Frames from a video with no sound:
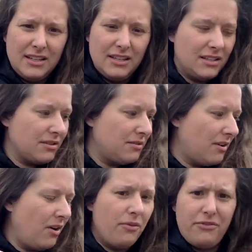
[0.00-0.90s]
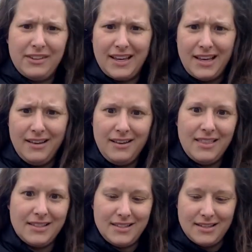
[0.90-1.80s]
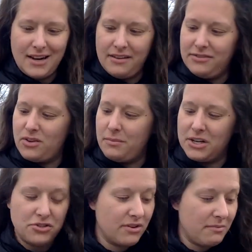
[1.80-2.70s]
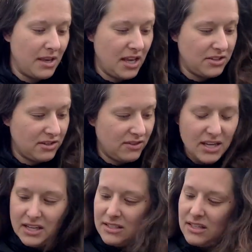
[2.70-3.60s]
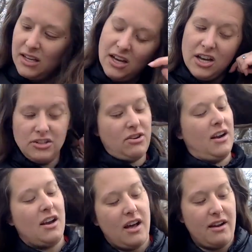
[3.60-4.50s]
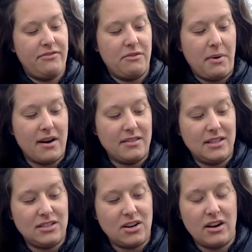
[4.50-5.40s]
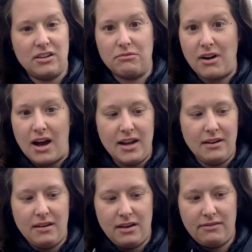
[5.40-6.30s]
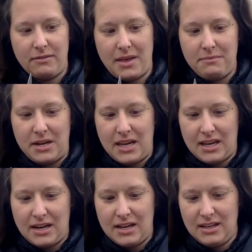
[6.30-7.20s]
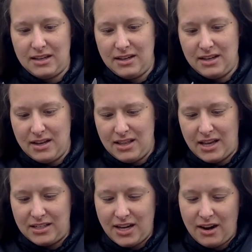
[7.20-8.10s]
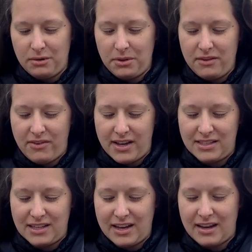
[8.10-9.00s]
So hopefully this is enough. So I'm going to trim each of these, try to cut off the part that's starting to rot from that banana, that terrible advice that I